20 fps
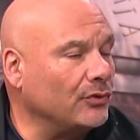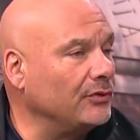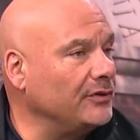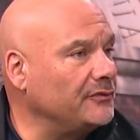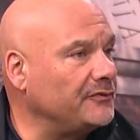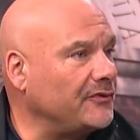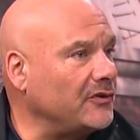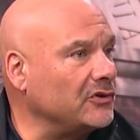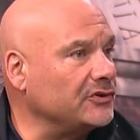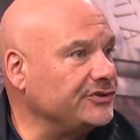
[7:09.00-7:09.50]
in the
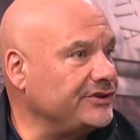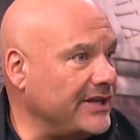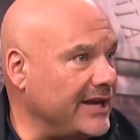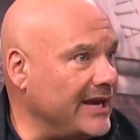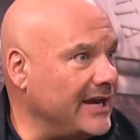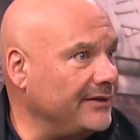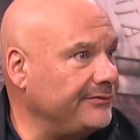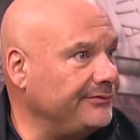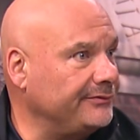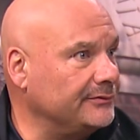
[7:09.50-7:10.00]
first
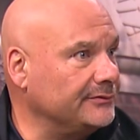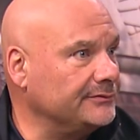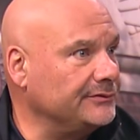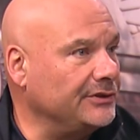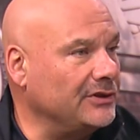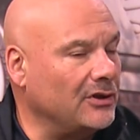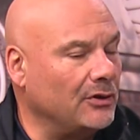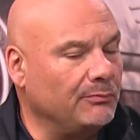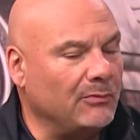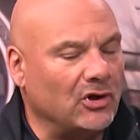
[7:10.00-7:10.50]
half.
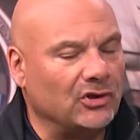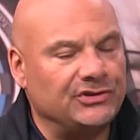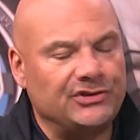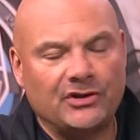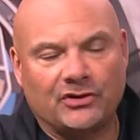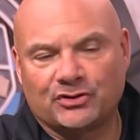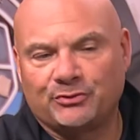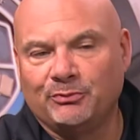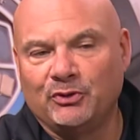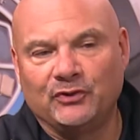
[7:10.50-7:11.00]

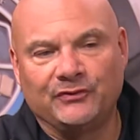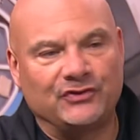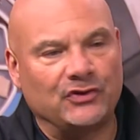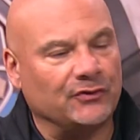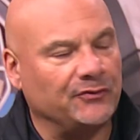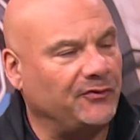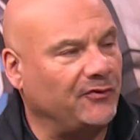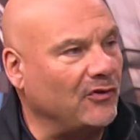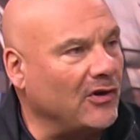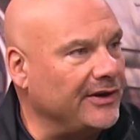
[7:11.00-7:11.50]
Mercyhurst moves their
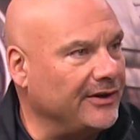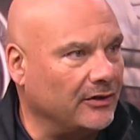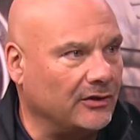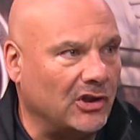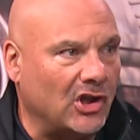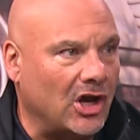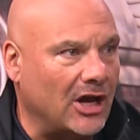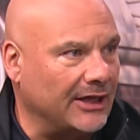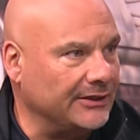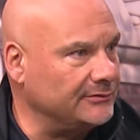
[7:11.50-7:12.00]
front a
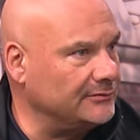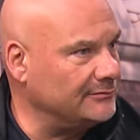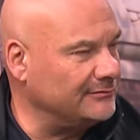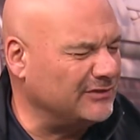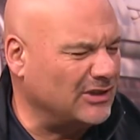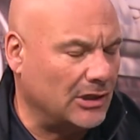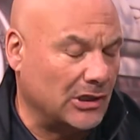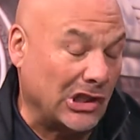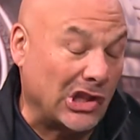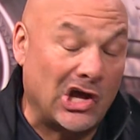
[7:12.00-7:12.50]
lot.
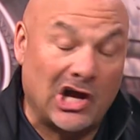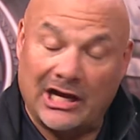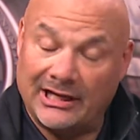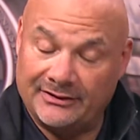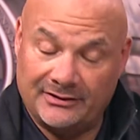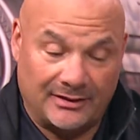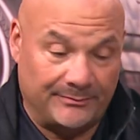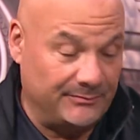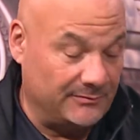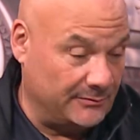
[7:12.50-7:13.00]

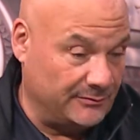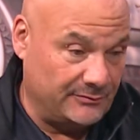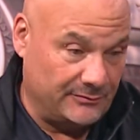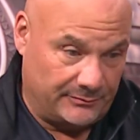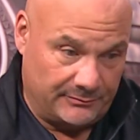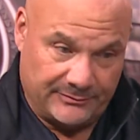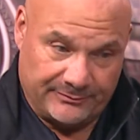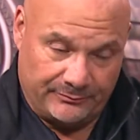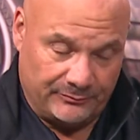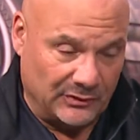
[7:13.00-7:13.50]

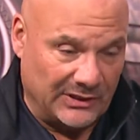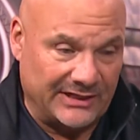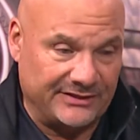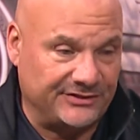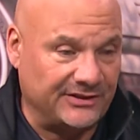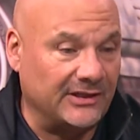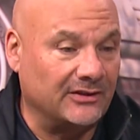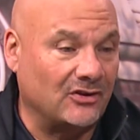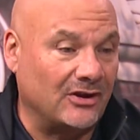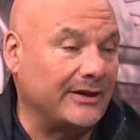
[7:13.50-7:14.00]
When I
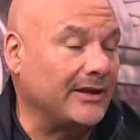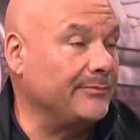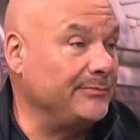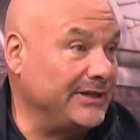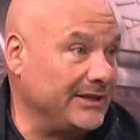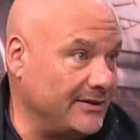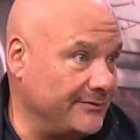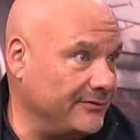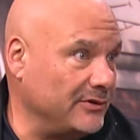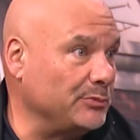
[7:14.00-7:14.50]
say a lot, I
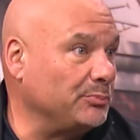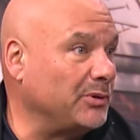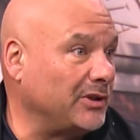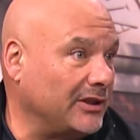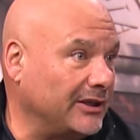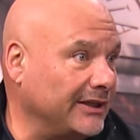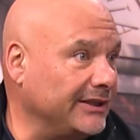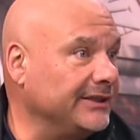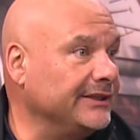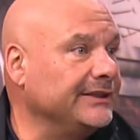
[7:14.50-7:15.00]
mean every
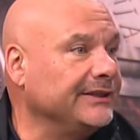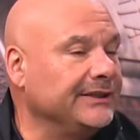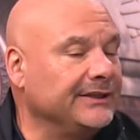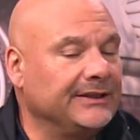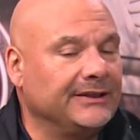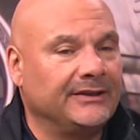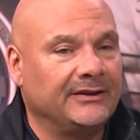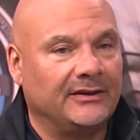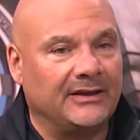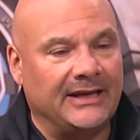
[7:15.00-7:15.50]
play.
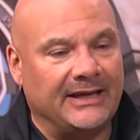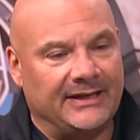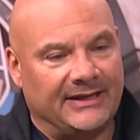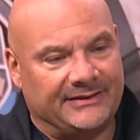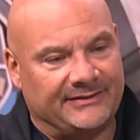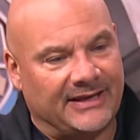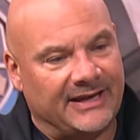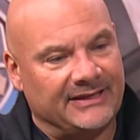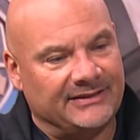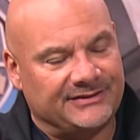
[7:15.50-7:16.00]
Mm-hmm. And
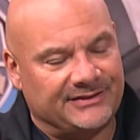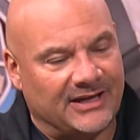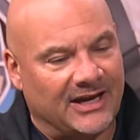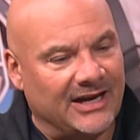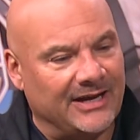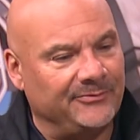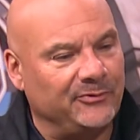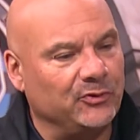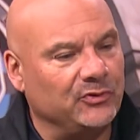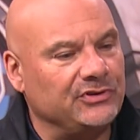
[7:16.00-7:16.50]
it takes
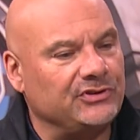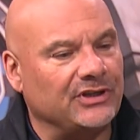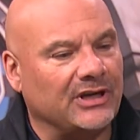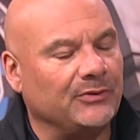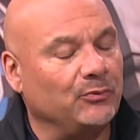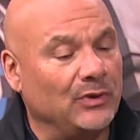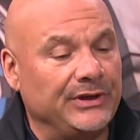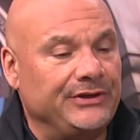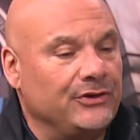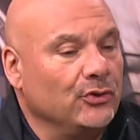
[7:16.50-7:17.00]
time to
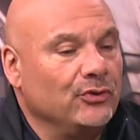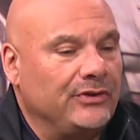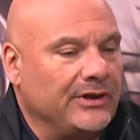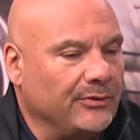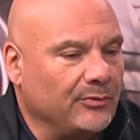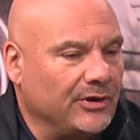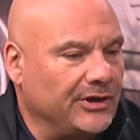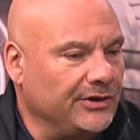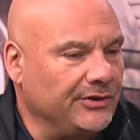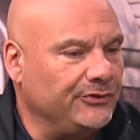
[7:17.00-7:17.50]
adjust. We knew they
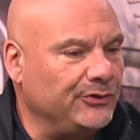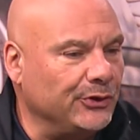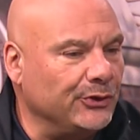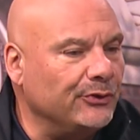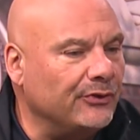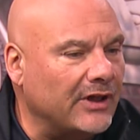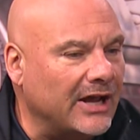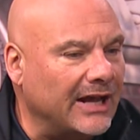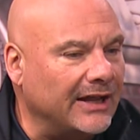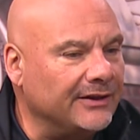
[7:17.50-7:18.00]
were going to
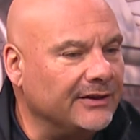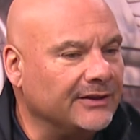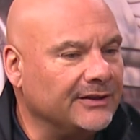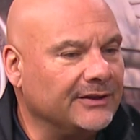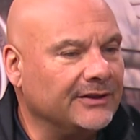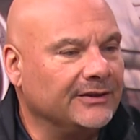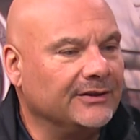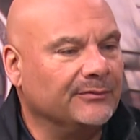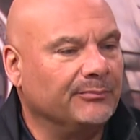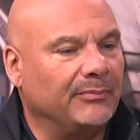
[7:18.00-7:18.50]
do that,
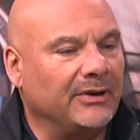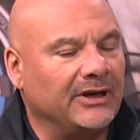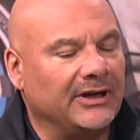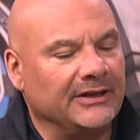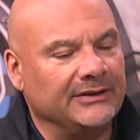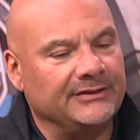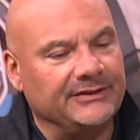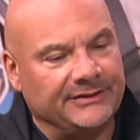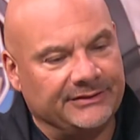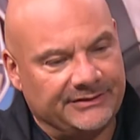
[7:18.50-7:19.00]

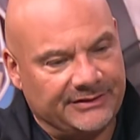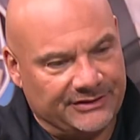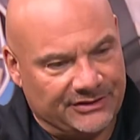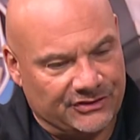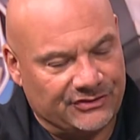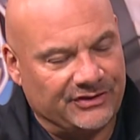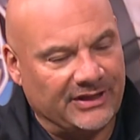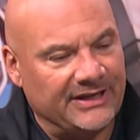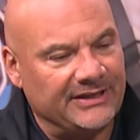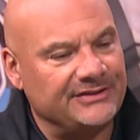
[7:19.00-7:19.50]
but it
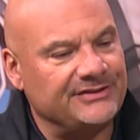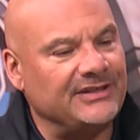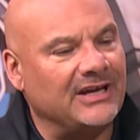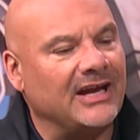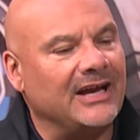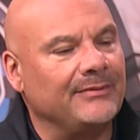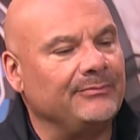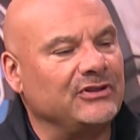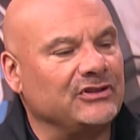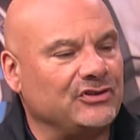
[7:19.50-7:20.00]
just takes
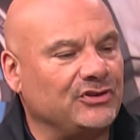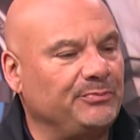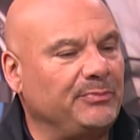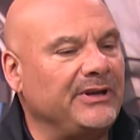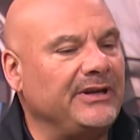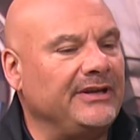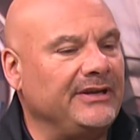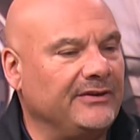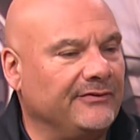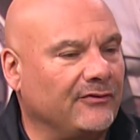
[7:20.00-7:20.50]
time, the
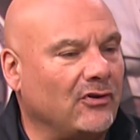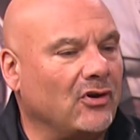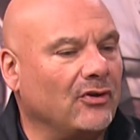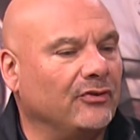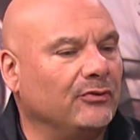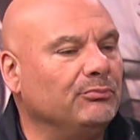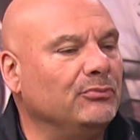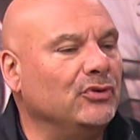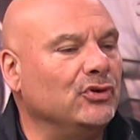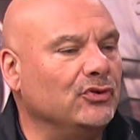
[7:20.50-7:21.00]
speed of all
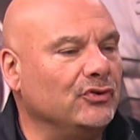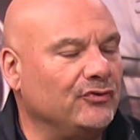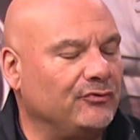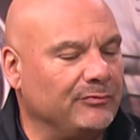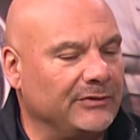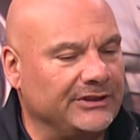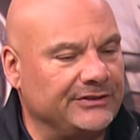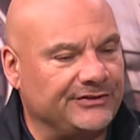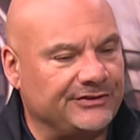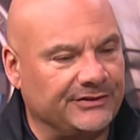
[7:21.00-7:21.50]
the
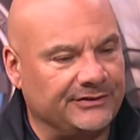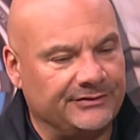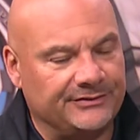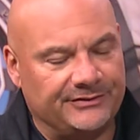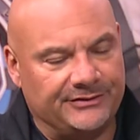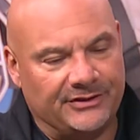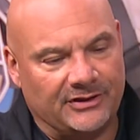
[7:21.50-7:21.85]
movements. And,